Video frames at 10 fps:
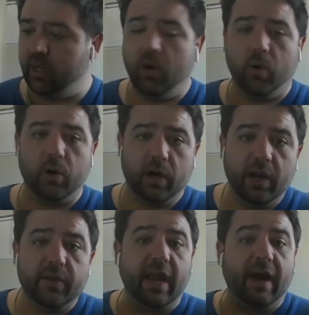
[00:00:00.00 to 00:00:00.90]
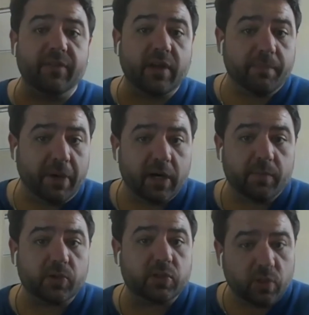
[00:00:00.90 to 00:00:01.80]
or they have the
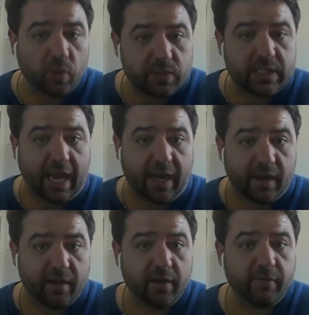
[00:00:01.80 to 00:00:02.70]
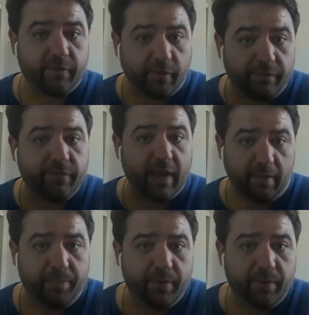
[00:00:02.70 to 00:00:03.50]
comparable sold data for a flip.